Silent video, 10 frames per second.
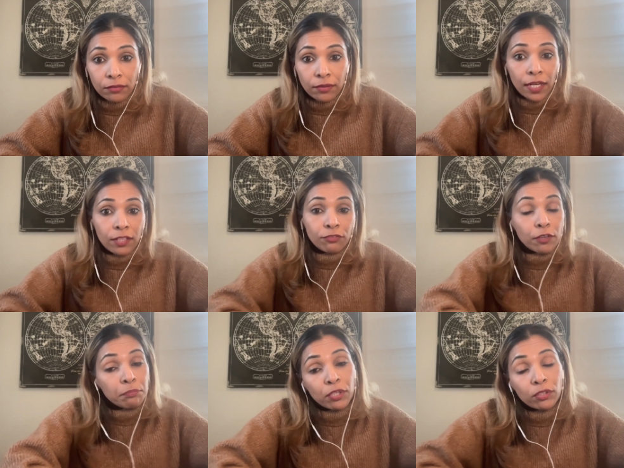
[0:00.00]
right? For
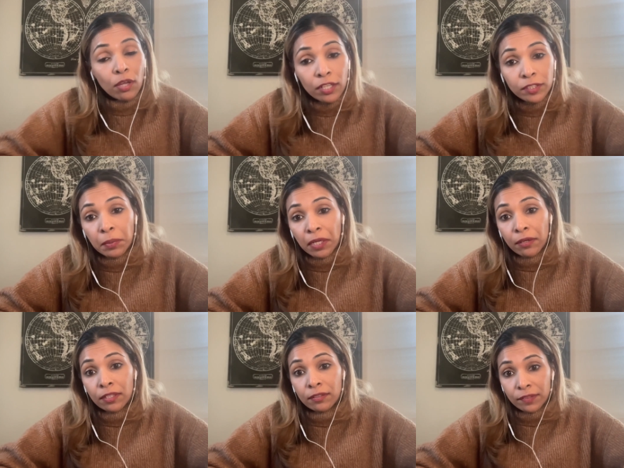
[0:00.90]
a prolonged
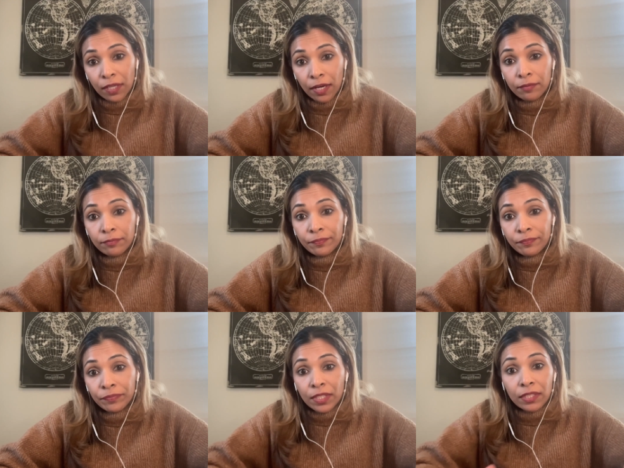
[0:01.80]
period of time.
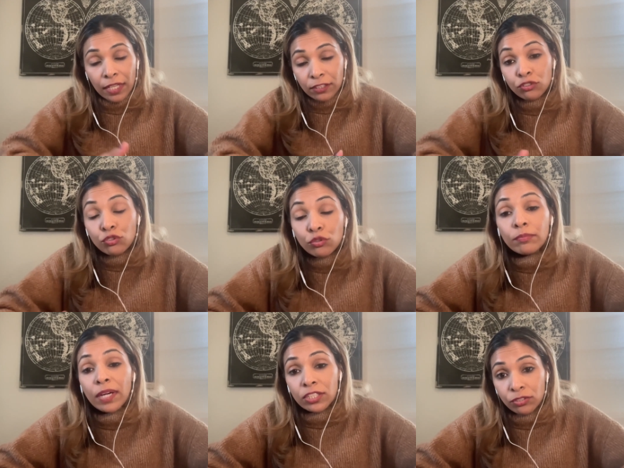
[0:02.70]
That's too
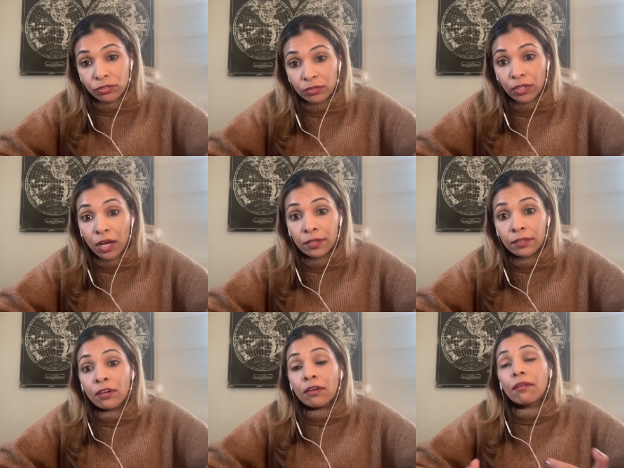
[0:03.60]
much too long,
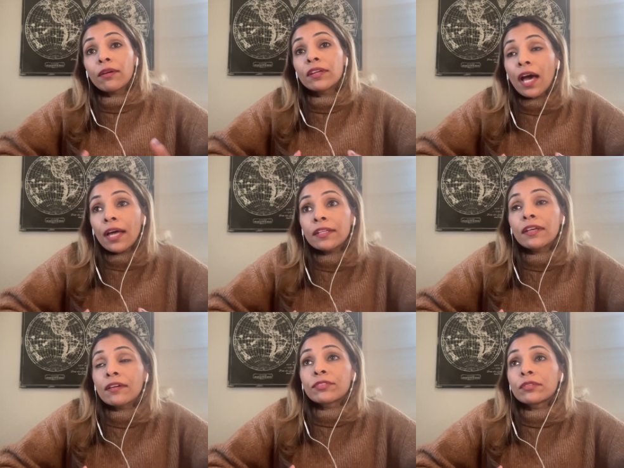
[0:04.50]
or not
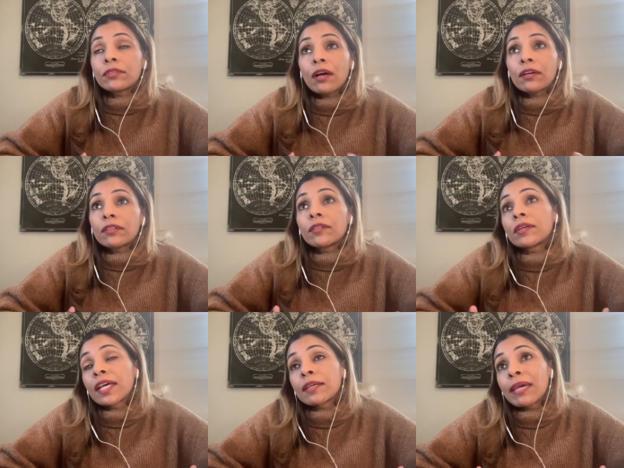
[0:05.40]
enough too long could
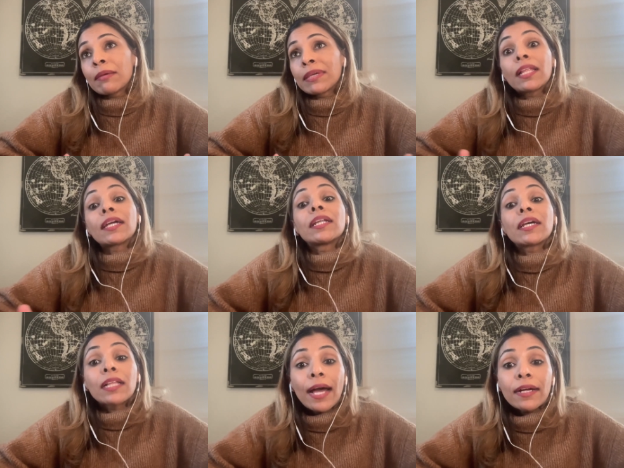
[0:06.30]
look like maybe like
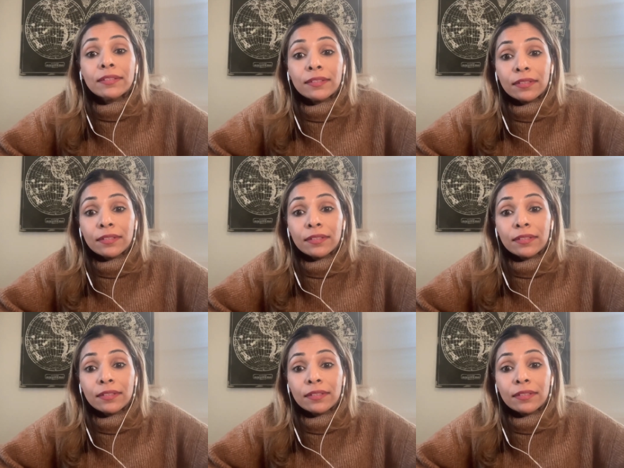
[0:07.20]
neglect